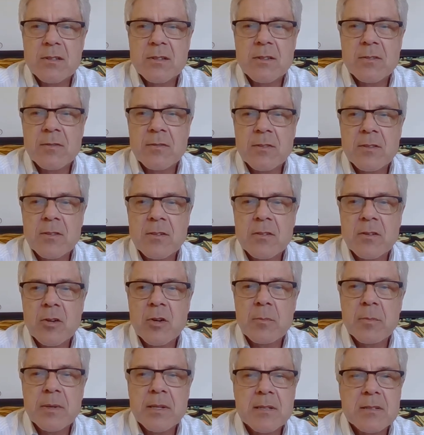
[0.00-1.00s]
the
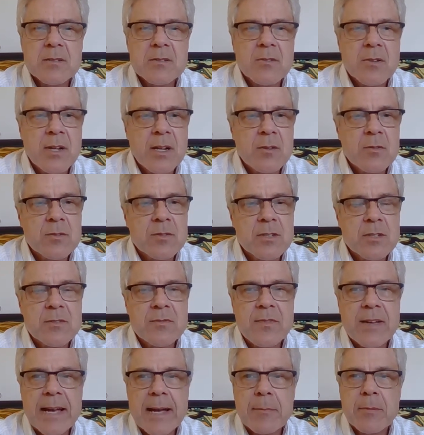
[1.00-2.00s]
opening screen was
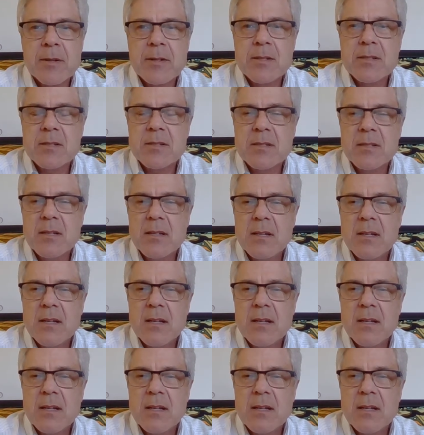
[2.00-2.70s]
just fabulous.